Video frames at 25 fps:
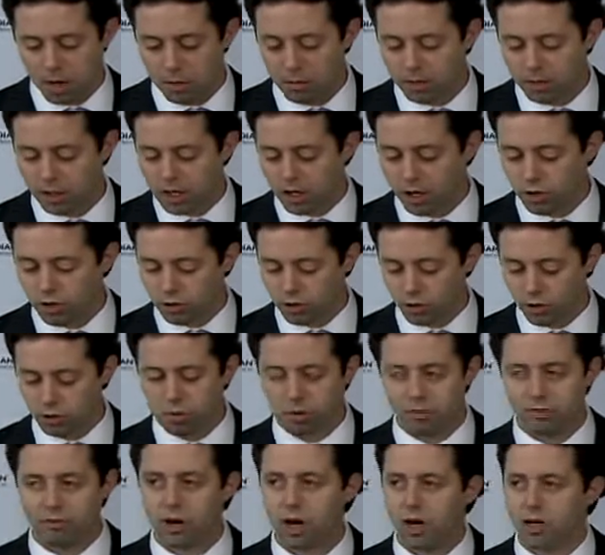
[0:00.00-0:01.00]
public health group
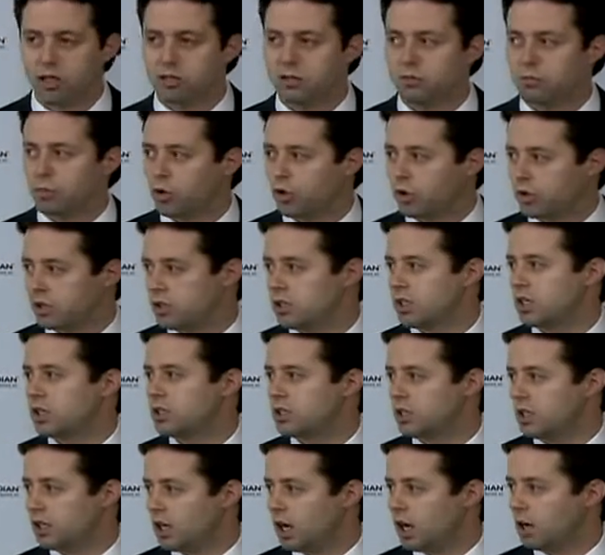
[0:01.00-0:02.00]
comprised of more than
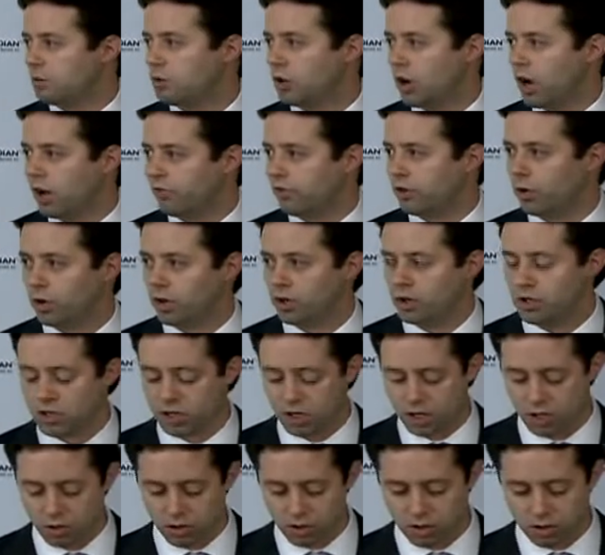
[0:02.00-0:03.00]
60 nonprofit
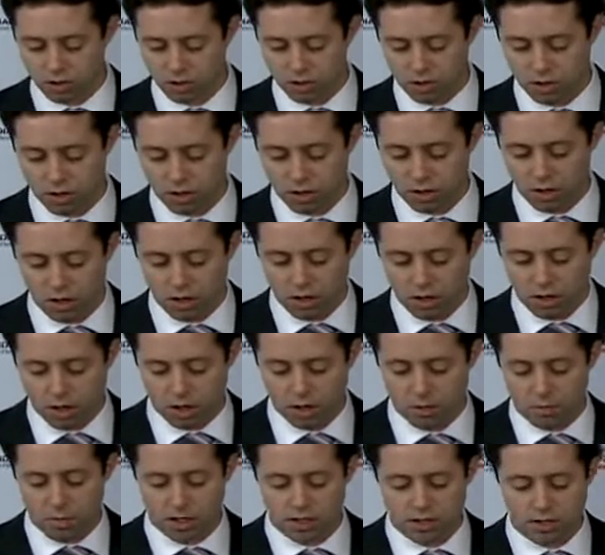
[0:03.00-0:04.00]
organizations
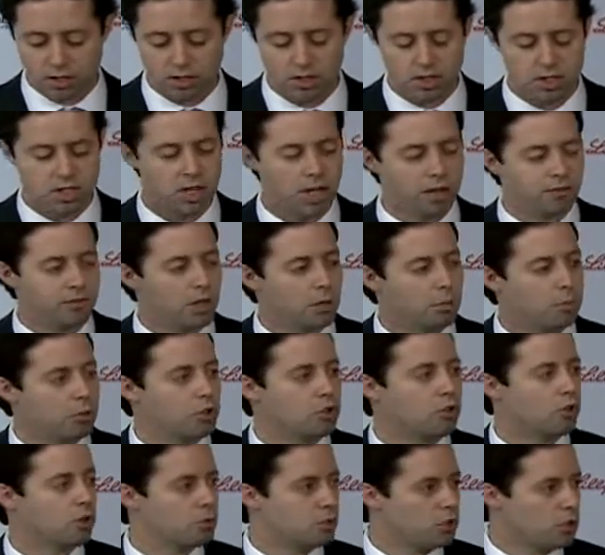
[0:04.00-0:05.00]
committed to the safety of
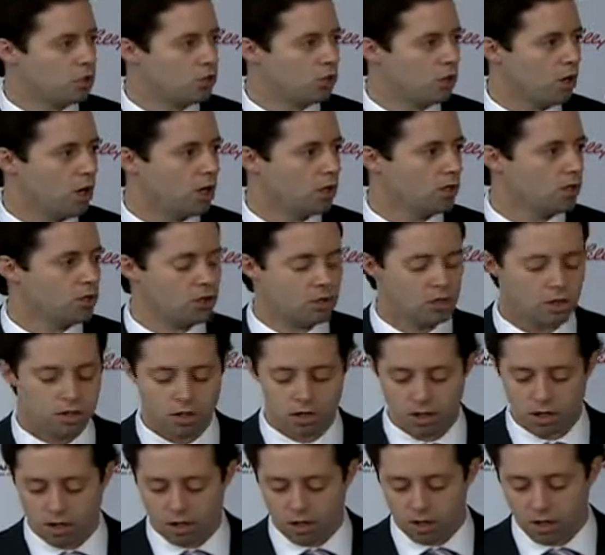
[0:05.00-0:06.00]
prescription drugs
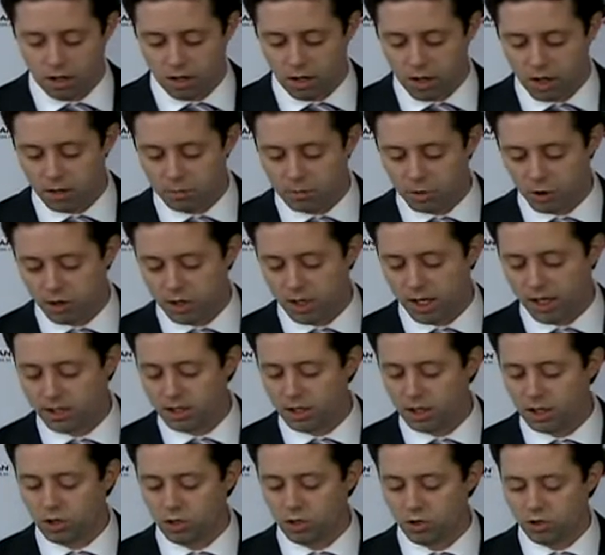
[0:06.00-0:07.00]
and
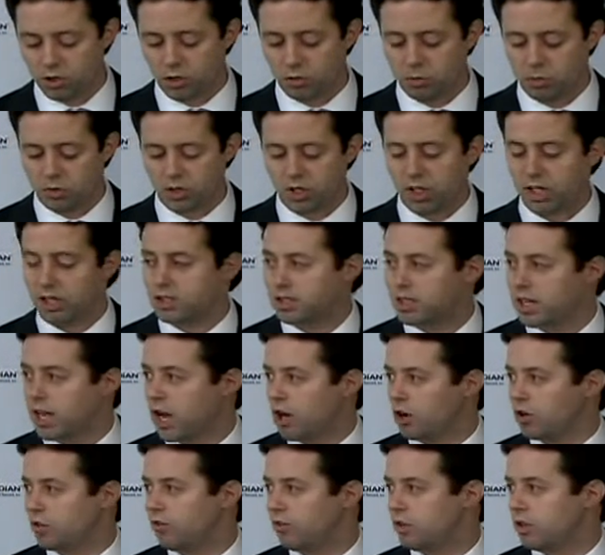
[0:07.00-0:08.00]
protecting consumers against
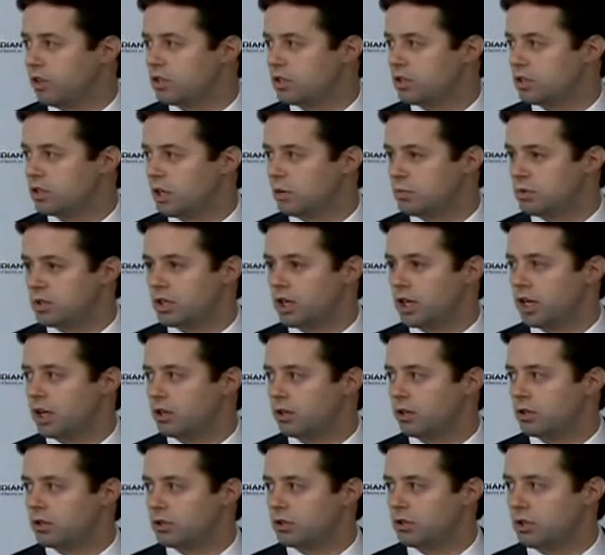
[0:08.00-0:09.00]
counterfeit,
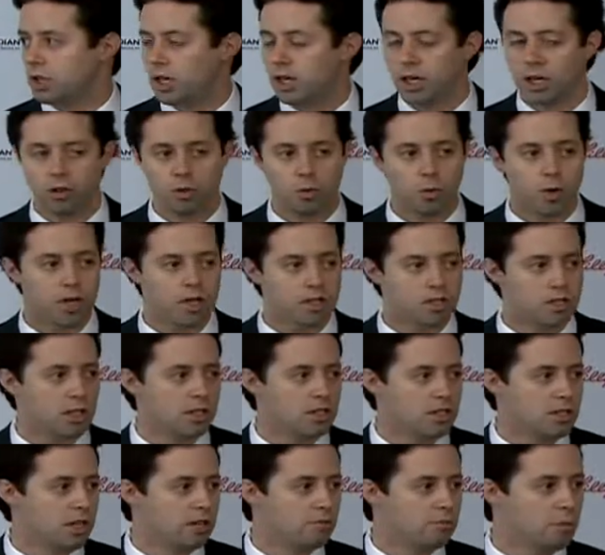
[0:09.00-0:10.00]
substandards, and otherwise
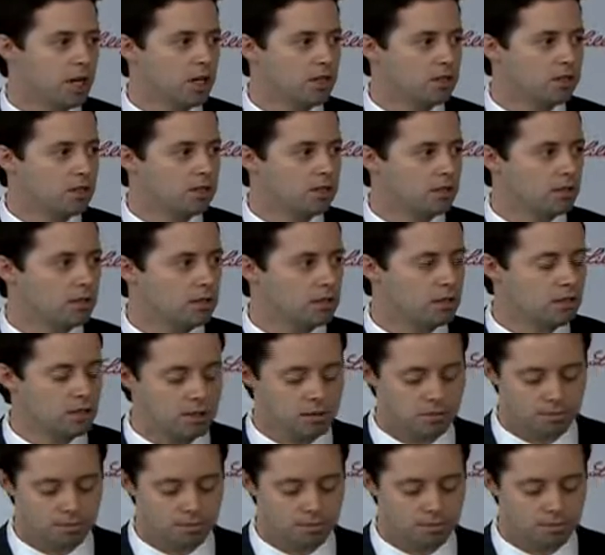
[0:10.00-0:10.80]
unsafe medicines.